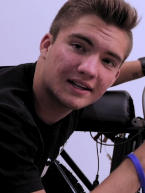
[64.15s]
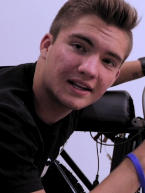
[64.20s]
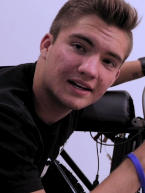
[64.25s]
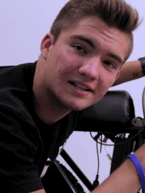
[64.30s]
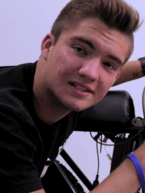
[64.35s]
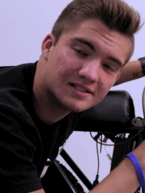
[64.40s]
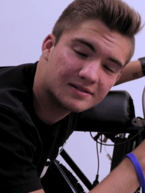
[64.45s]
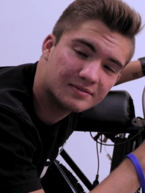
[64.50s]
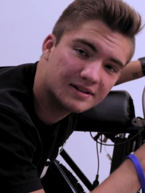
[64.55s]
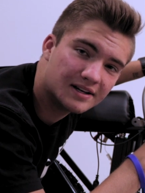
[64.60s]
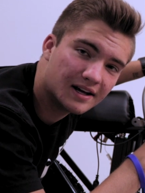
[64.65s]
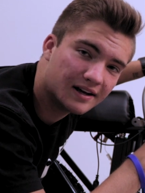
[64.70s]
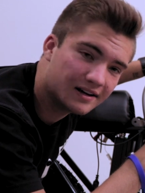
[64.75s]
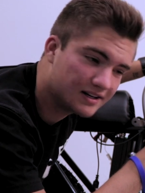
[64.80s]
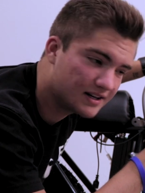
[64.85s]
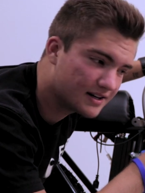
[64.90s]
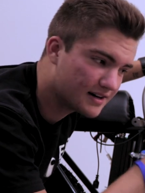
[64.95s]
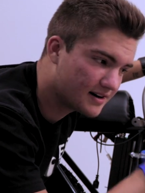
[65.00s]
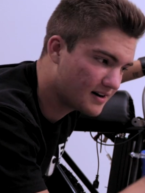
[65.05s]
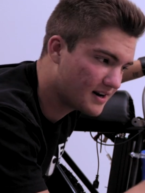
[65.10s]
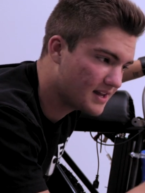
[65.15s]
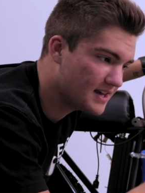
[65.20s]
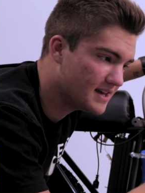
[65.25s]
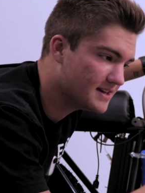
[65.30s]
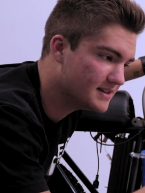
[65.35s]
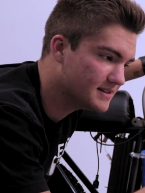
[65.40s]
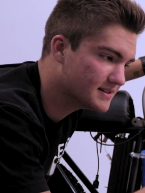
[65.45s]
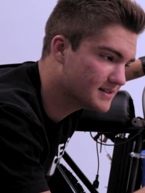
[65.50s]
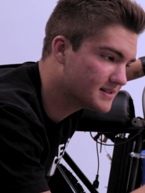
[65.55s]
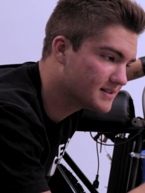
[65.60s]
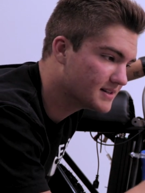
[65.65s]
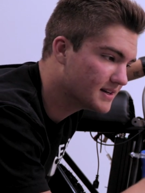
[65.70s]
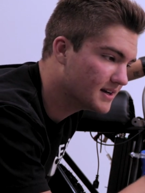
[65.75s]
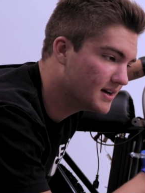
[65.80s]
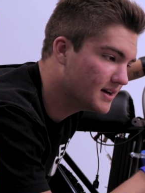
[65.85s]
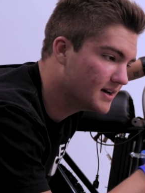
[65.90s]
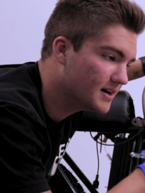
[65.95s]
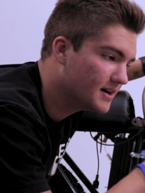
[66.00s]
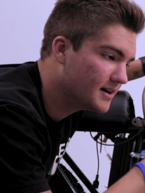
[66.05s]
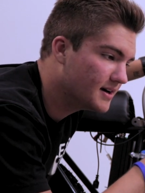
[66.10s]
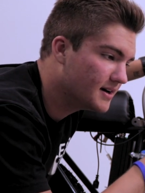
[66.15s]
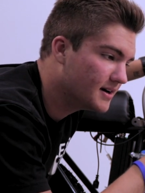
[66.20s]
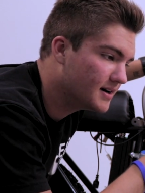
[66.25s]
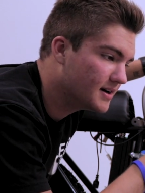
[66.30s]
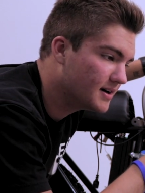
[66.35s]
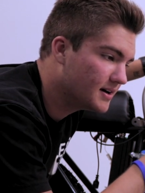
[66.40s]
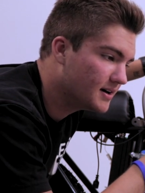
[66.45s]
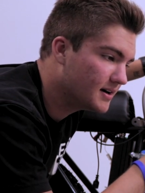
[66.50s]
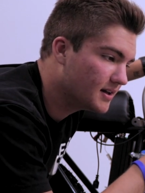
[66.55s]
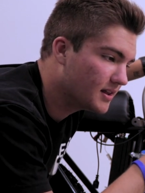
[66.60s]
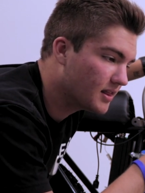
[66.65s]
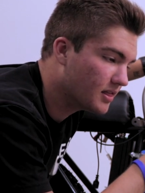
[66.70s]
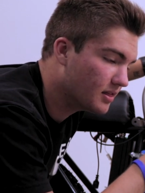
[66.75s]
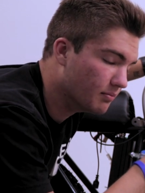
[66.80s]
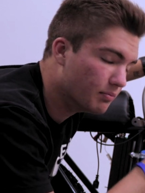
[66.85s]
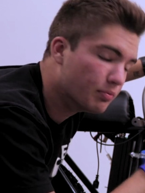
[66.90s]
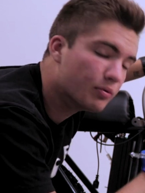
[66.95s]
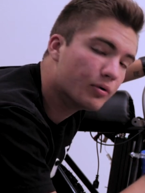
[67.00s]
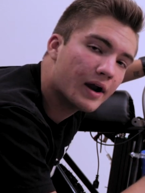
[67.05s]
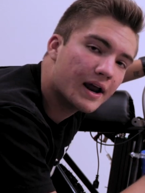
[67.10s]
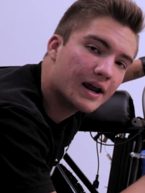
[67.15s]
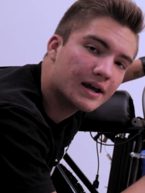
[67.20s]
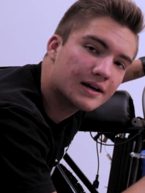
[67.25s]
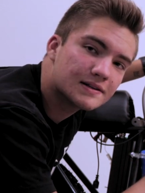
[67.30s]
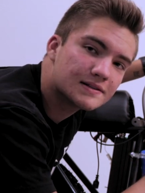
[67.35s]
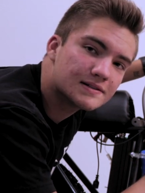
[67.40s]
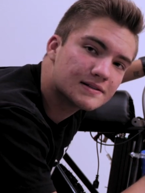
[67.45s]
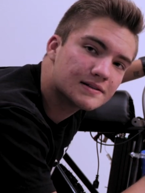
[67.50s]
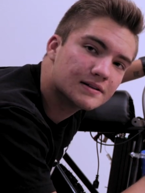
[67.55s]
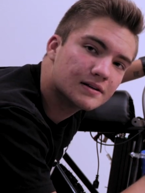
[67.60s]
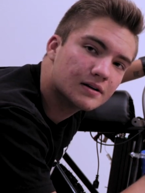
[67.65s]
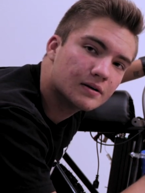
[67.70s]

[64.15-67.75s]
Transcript: that needs to be done here is the brakes.